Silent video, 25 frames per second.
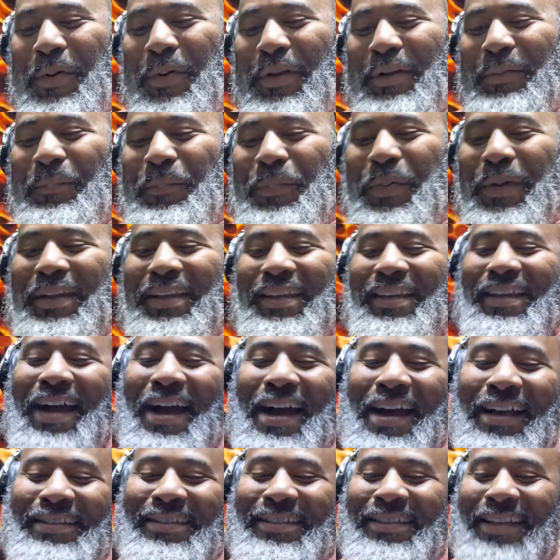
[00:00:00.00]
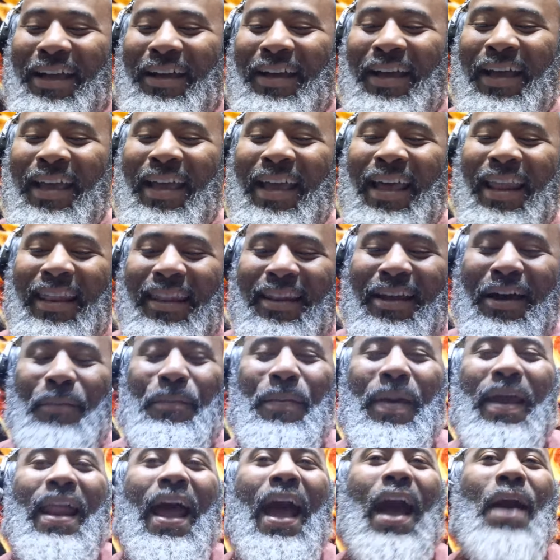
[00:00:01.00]
Put put the guns up. Look,
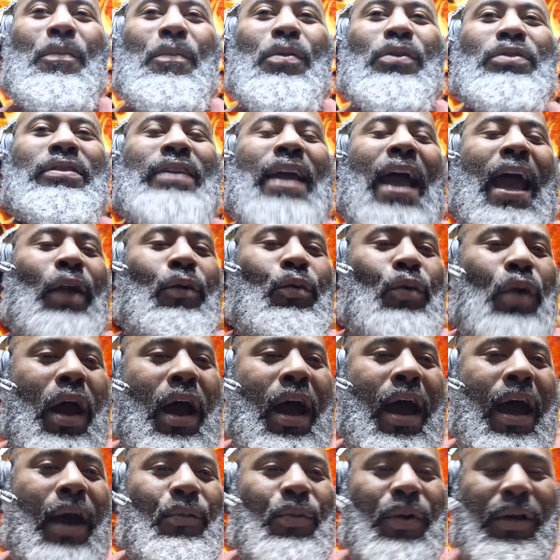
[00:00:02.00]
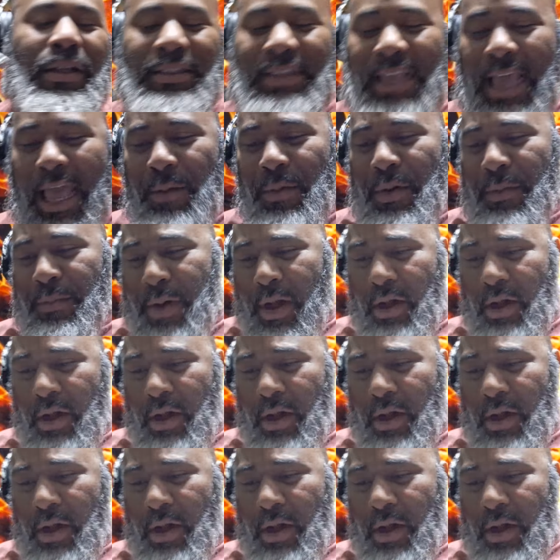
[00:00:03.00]
man, I almost got robbed one time in